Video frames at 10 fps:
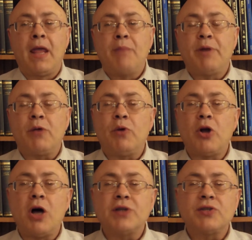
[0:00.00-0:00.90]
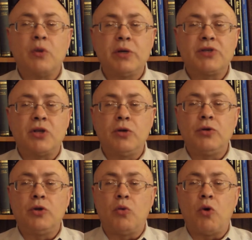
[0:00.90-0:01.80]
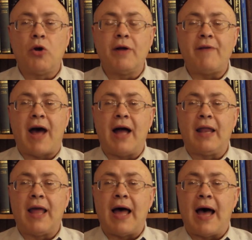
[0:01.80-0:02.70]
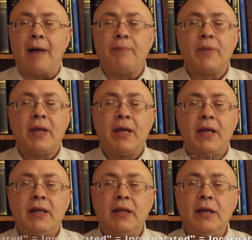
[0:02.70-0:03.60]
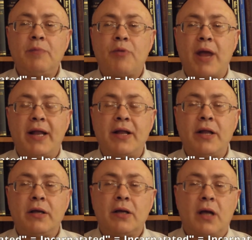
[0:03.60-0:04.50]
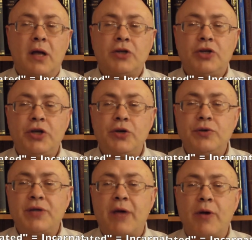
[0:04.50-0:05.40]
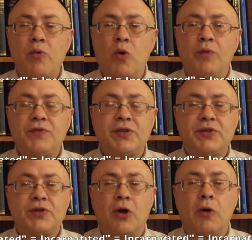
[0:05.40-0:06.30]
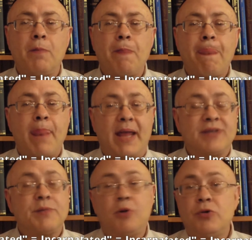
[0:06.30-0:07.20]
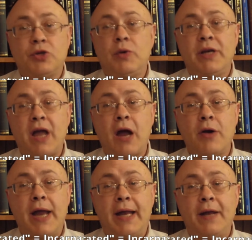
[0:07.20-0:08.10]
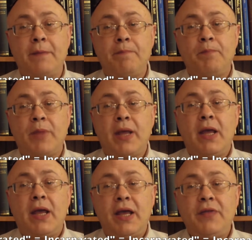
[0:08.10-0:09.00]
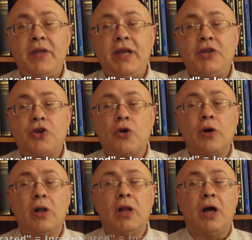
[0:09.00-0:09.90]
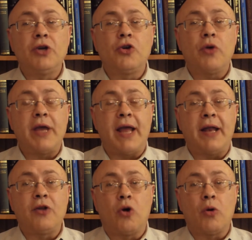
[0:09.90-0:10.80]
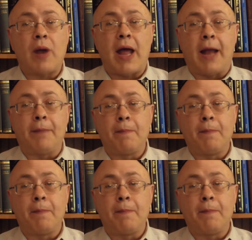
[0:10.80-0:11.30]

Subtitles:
But it would also exclude the Word of Allah, liberated, to use Harry Wolfson's term, as opposed to incarnated, in the eternal uncreated Quran.